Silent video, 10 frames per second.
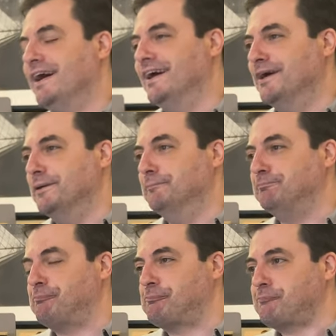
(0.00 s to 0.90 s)

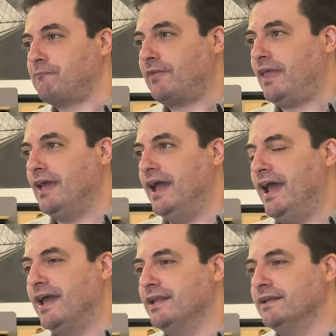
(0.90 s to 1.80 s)
um,
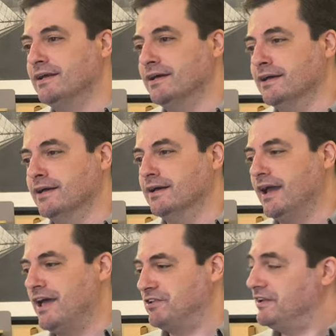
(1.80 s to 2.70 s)
and uh,
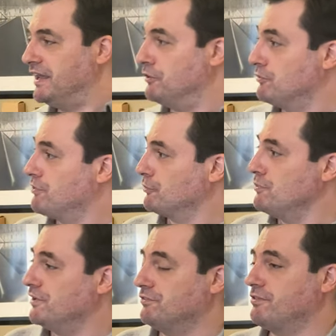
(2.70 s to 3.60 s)
as I take you through
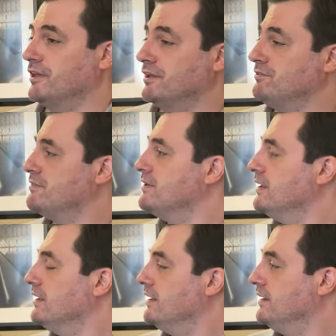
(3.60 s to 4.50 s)
these things,
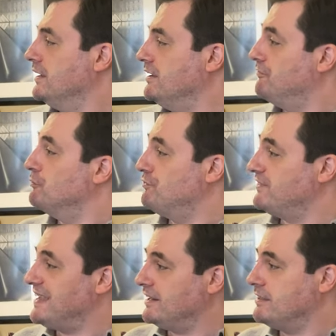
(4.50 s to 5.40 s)
if you
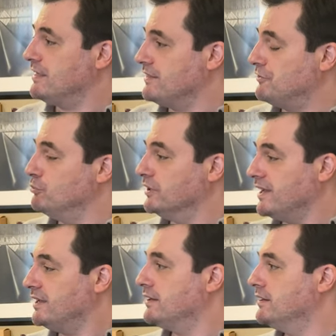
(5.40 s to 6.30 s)
see anything that you
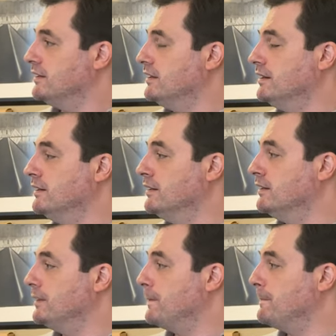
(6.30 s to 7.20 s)
like, uh,